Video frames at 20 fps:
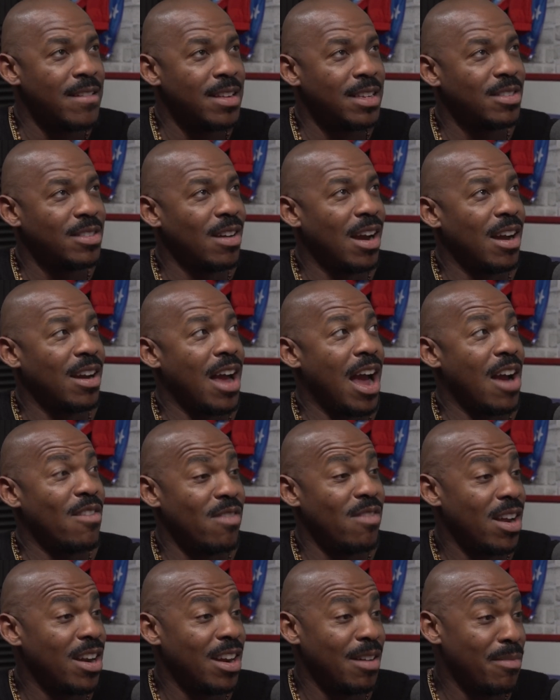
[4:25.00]
So I
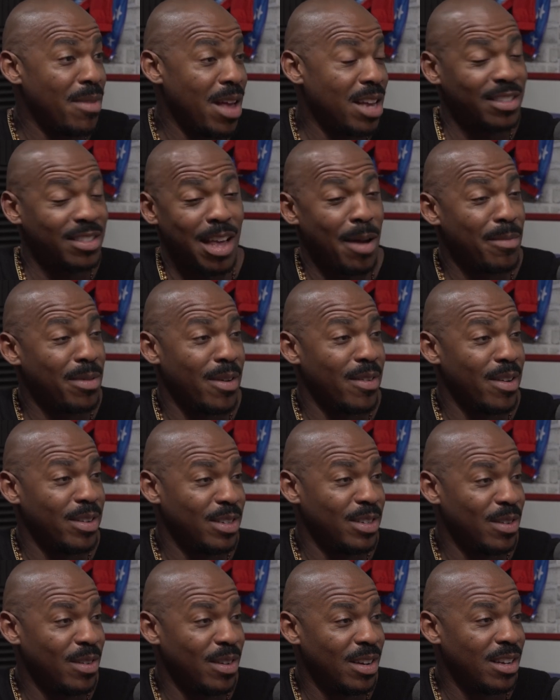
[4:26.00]
read it immediately. I stopped whatever I was
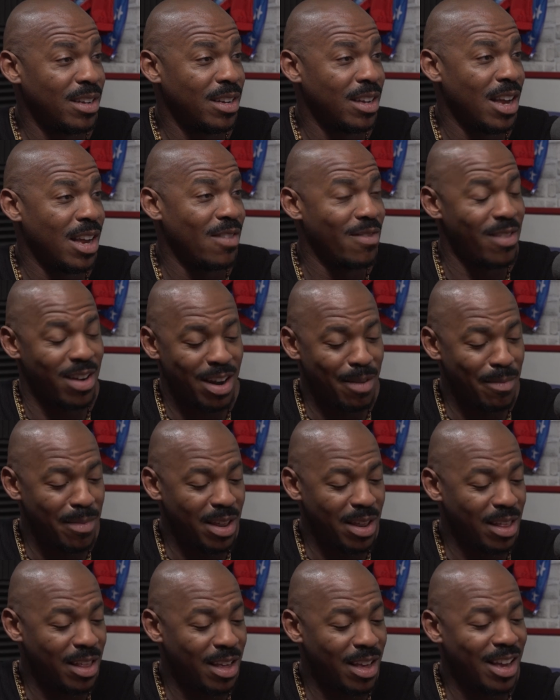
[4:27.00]
doing. I read it
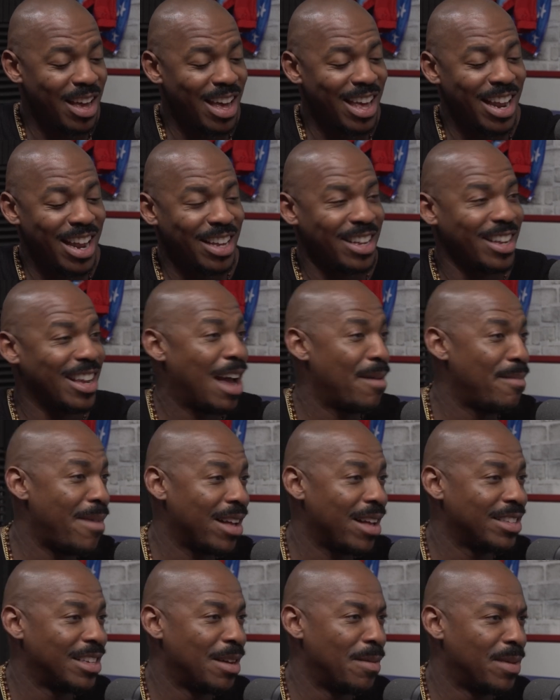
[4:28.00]
immediately, and I got
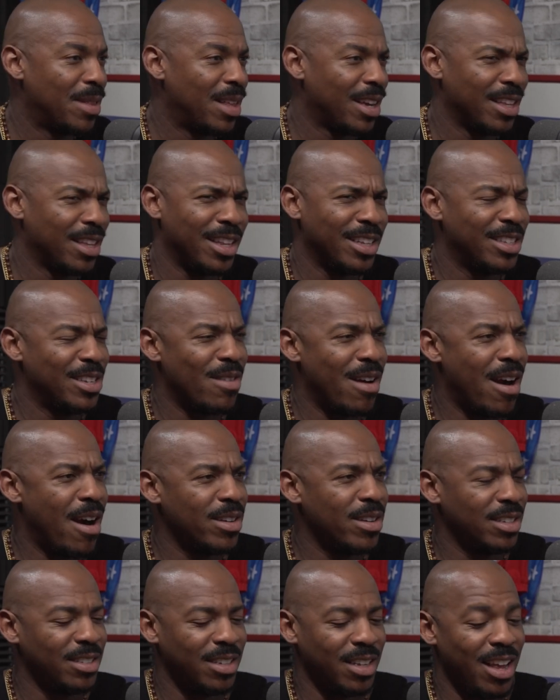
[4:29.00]
back to him in like 2
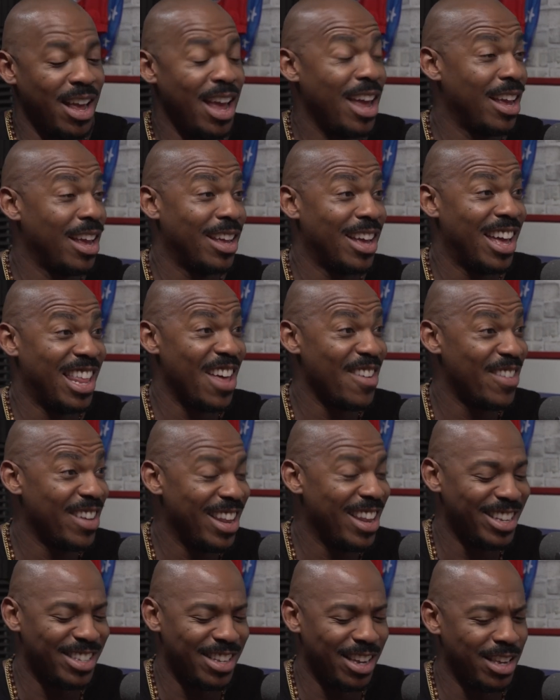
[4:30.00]
hours and said, hey, I love it.
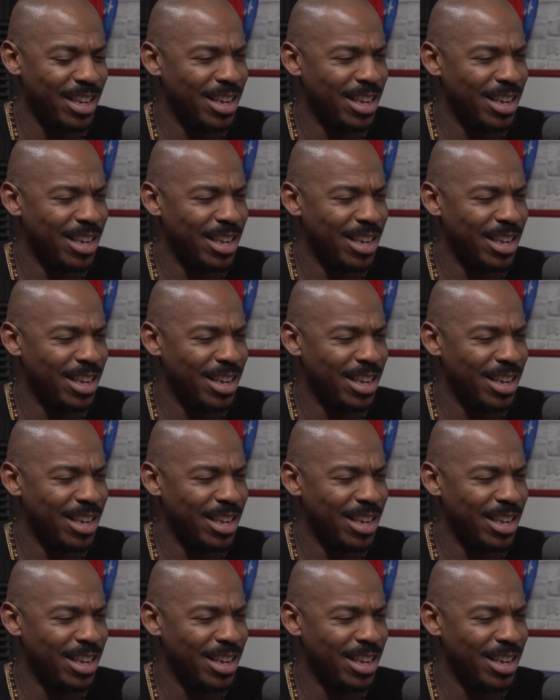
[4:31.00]
He's like,